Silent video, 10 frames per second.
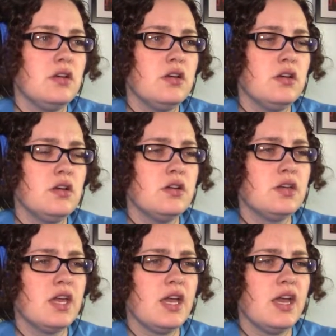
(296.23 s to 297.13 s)

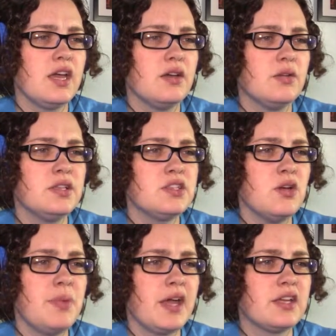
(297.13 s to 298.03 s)
Okay, well, let's go
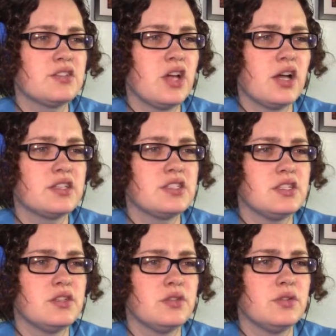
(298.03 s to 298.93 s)
back and talk
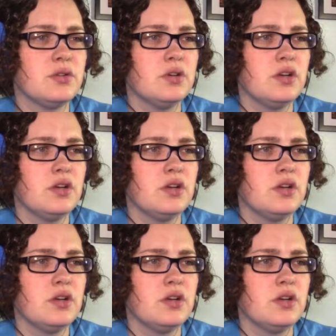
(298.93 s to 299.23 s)
to